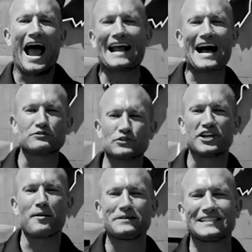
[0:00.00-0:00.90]
Hey guys, what's
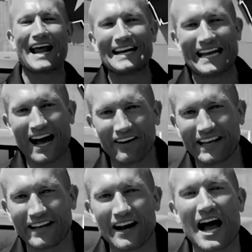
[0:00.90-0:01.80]
up? It's Andy
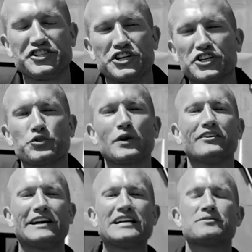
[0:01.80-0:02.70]
Elliott. I just
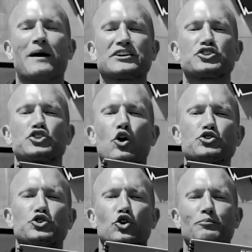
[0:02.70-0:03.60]
released my
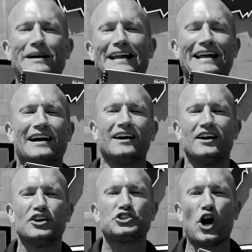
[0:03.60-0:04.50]
social media
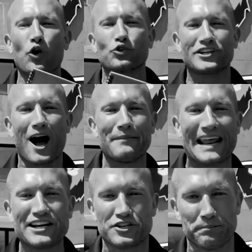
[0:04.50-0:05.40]
total
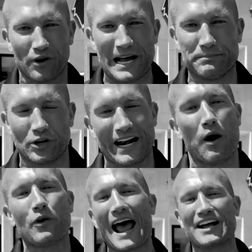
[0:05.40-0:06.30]
domination playbook. Now
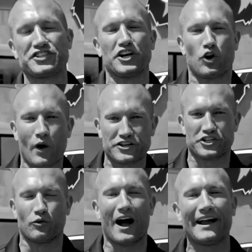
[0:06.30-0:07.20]
I wanna ask you a
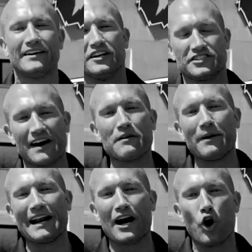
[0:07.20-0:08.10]
question, right? Does
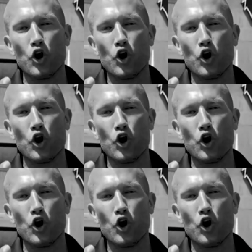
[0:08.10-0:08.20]
everybody know